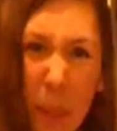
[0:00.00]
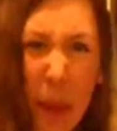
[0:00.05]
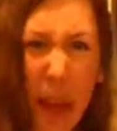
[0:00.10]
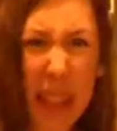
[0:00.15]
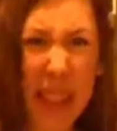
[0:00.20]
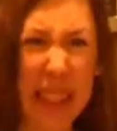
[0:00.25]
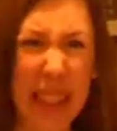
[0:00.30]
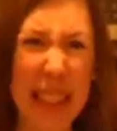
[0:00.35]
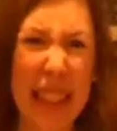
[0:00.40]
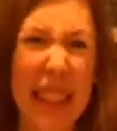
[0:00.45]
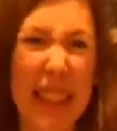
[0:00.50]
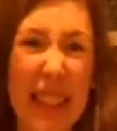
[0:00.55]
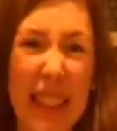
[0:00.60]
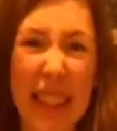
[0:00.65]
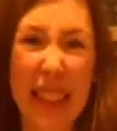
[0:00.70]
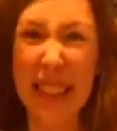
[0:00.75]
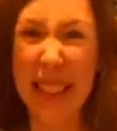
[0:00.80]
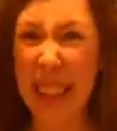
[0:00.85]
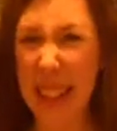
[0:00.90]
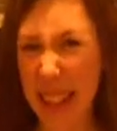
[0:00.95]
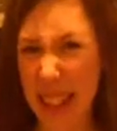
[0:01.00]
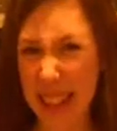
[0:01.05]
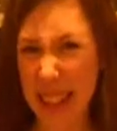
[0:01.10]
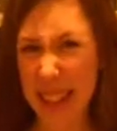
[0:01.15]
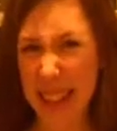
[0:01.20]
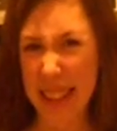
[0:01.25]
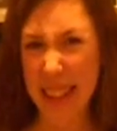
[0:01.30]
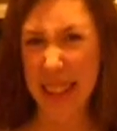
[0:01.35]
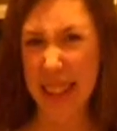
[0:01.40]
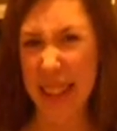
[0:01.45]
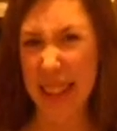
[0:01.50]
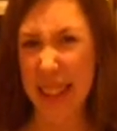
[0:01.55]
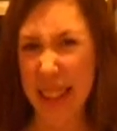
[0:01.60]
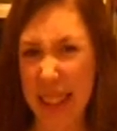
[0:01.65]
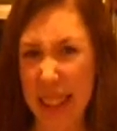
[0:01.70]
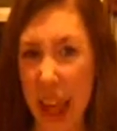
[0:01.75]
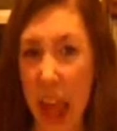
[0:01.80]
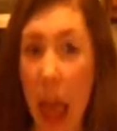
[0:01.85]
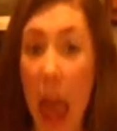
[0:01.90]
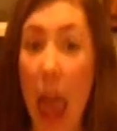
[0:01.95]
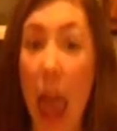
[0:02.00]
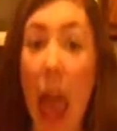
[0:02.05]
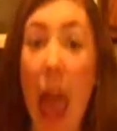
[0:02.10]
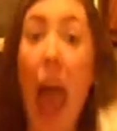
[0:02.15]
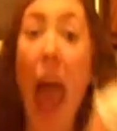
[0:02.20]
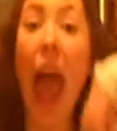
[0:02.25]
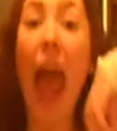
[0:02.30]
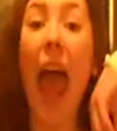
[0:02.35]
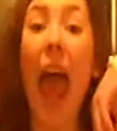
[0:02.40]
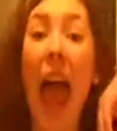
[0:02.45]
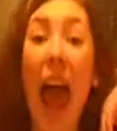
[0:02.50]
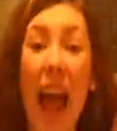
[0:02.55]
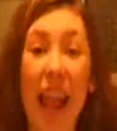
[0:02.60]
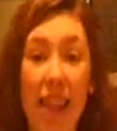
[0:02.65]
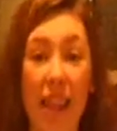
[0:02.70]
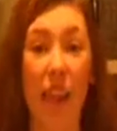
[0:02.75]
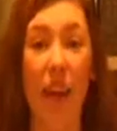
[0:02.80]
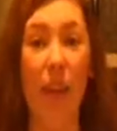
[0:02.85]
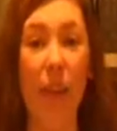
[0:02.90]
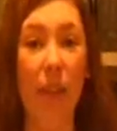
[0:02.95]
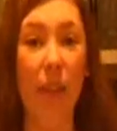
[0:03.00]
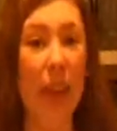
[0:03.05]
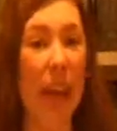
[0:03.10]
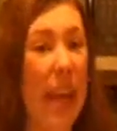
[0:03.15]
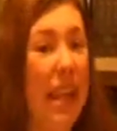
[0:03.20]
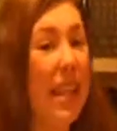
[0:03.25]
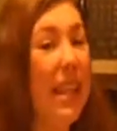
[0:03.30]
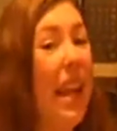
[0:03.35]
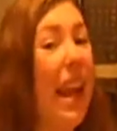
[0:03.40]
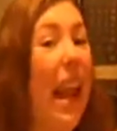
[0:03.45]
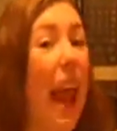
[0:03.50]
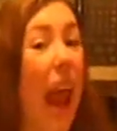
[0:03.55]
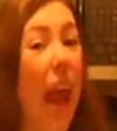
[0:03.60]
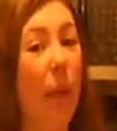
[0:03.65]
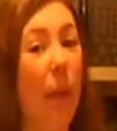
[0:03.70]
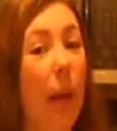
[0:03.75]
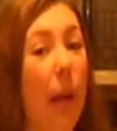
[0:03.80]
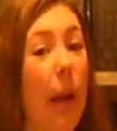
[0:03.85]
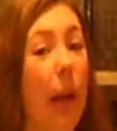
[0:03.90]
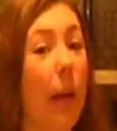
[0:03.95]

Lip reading: Priceless Desserts. Hello, today we're